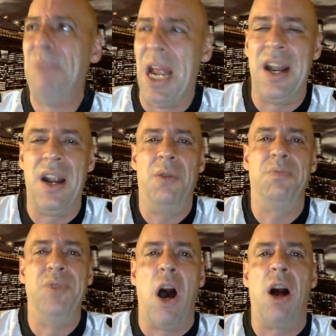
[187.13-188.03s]

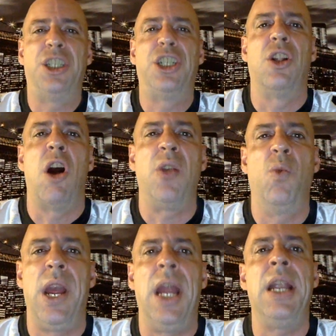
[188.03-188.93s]
nonchalant
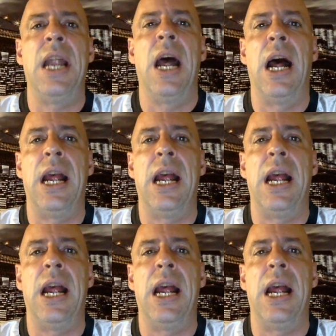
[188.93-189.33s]
win